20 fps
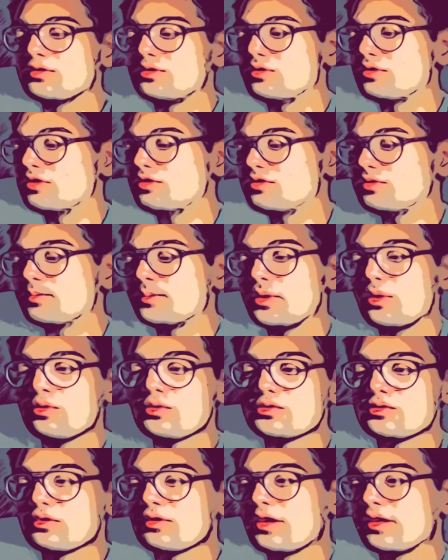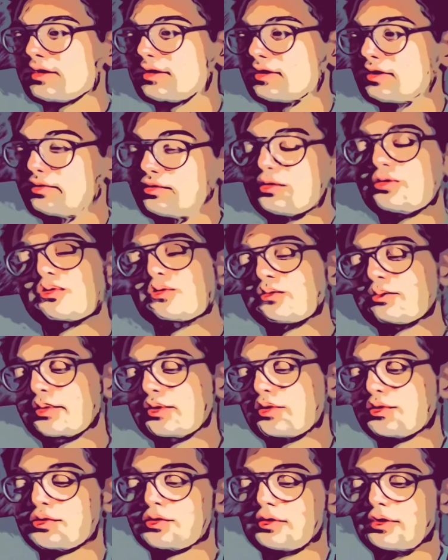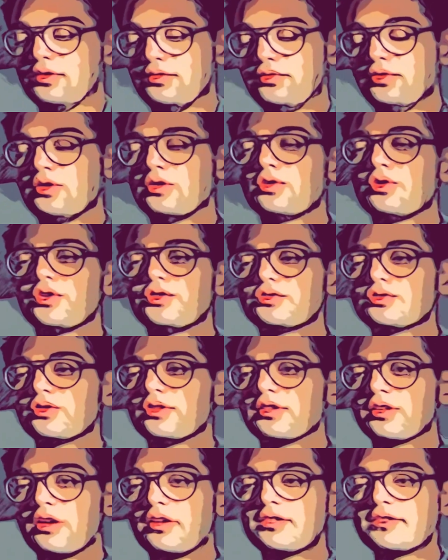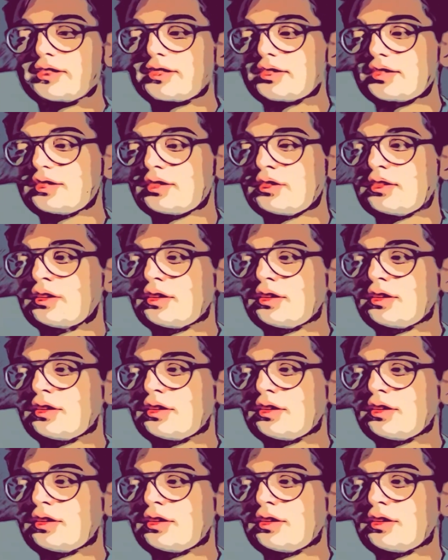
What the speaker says: You need to be also like, because if you are going to an Arctic,